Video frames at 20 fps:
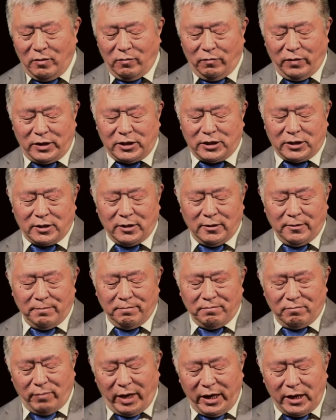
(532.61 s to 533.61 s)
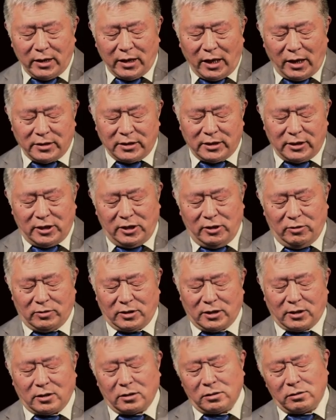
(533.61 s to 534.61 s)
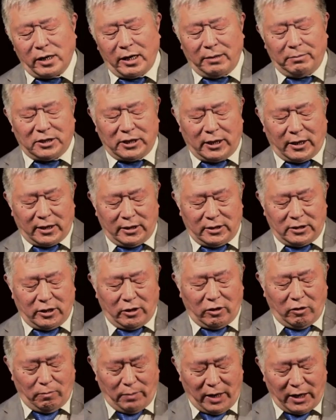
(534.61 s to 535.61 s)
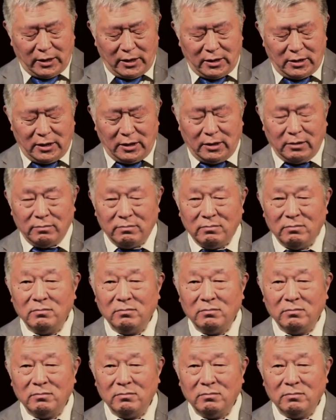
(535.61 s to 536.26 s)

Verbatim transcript: which may constitute crimes against humanity,